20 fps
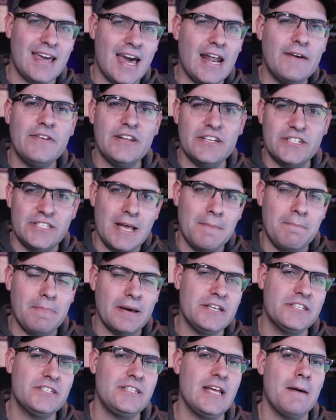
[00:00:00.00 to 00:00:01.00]
kind of in a
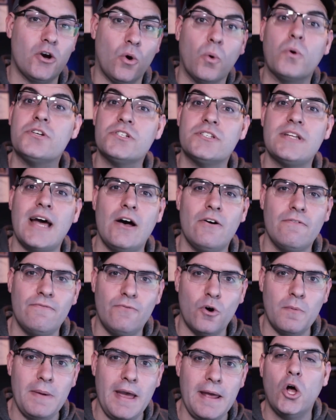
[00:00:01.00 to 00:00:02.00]
step-by-step -step course style
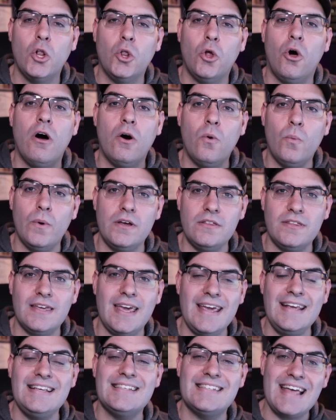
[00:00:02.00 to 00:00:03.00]
format along with
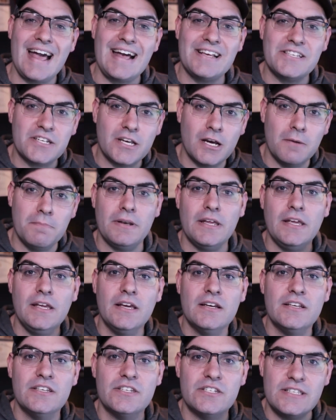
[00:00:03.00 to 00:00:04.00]
a SaaS company
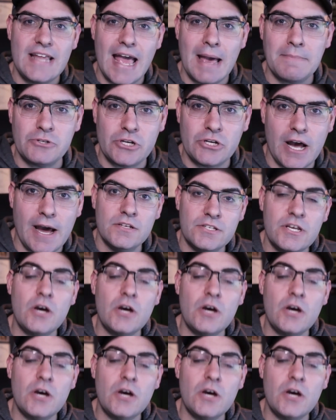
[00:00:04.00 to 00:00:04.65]
snapshot.